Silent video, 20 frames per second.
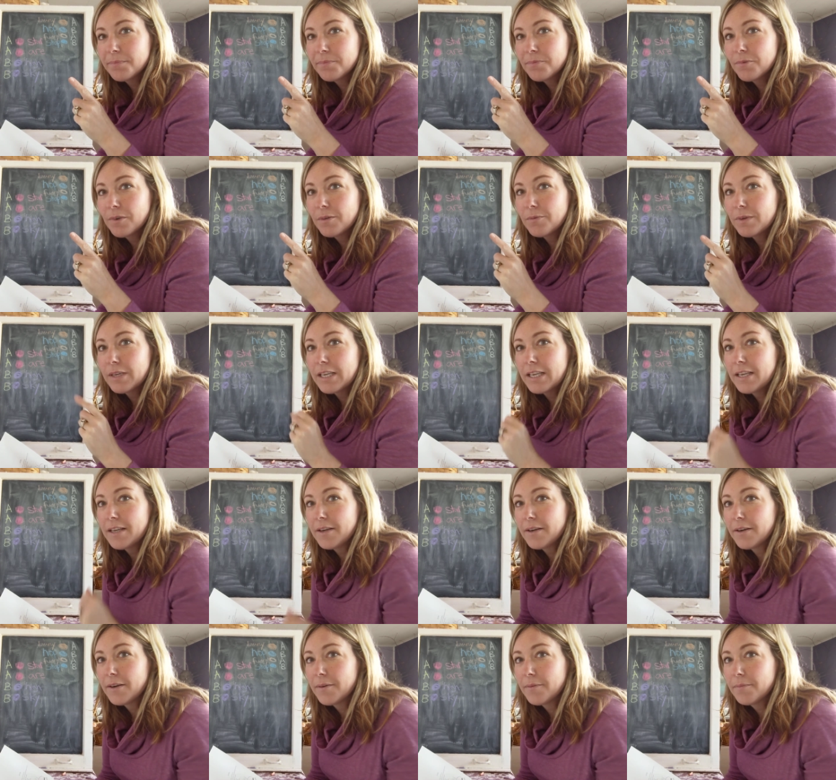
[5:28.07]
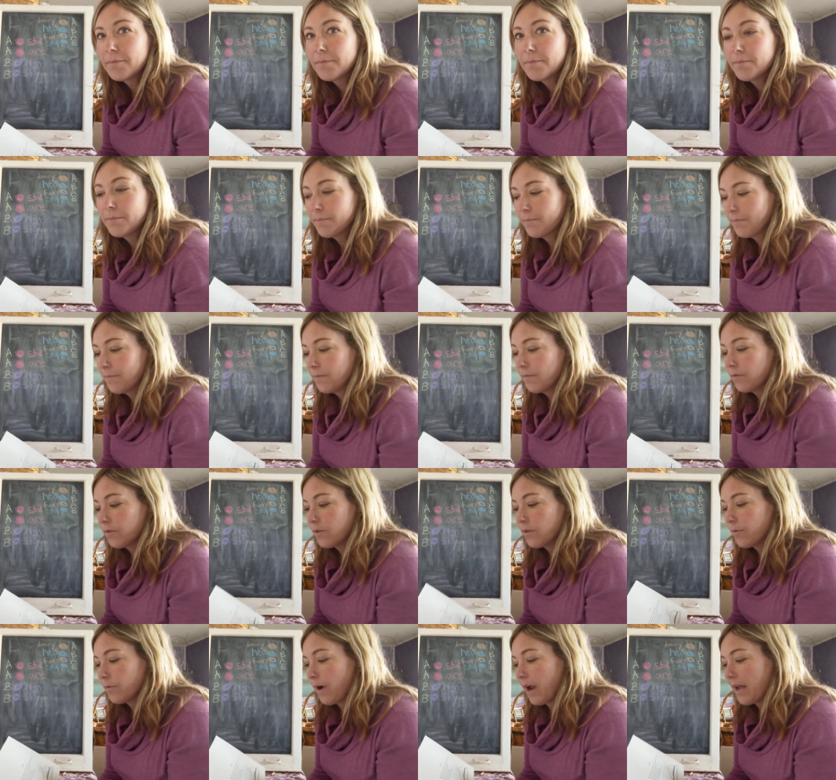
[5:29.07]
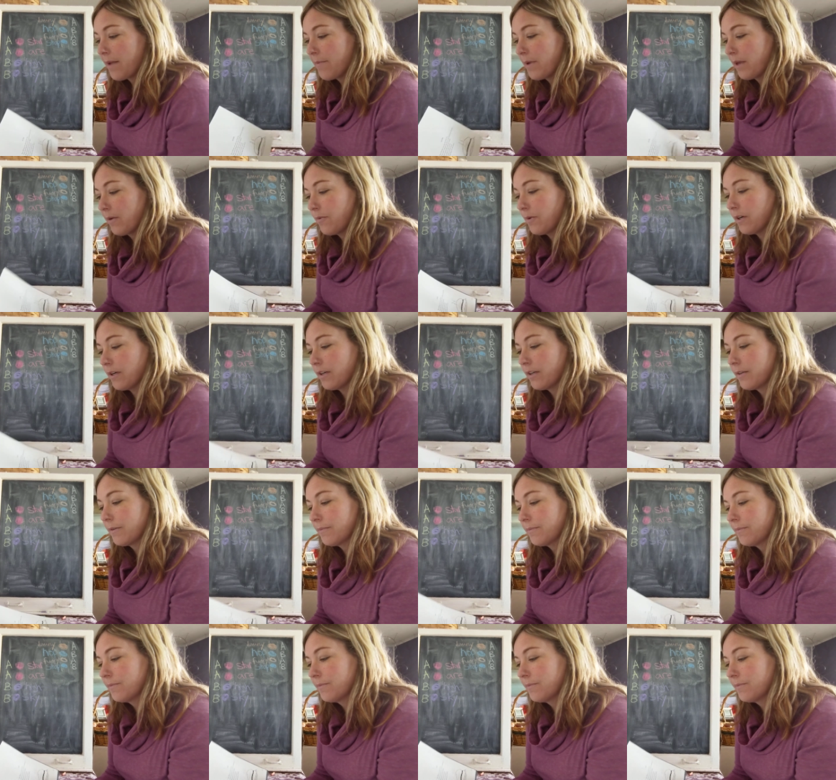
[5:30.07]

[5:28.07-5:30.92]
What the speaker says: when we hear the rhyming word.